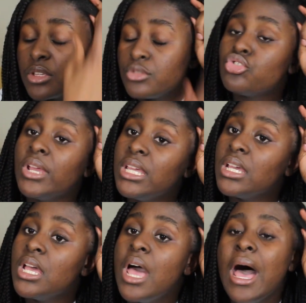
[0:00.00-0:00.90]

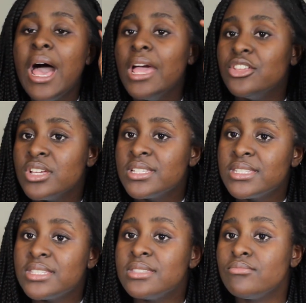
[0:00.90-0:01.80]
shrink, I just
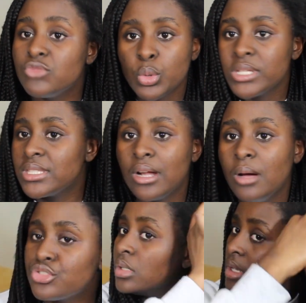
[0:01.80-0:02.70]
twist it
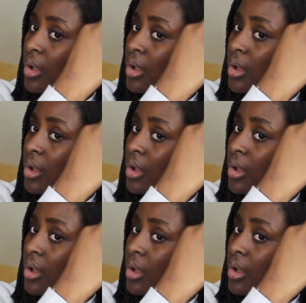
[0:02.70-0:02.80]
up.